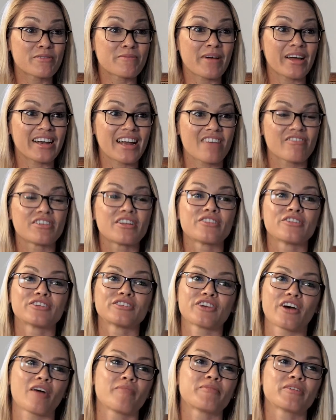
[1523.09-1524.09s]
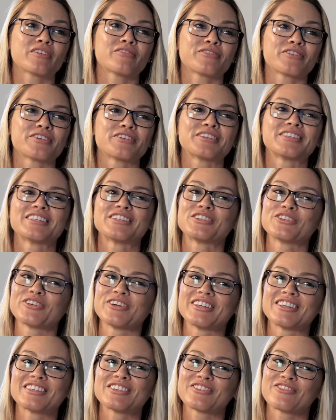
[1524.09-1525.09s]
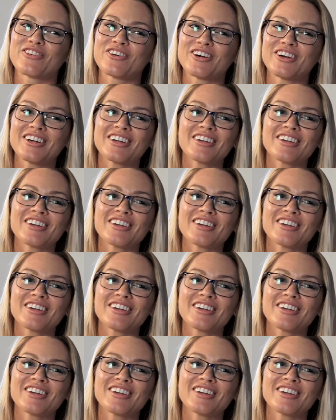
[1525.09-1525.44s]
We might have another topic for you to join us for.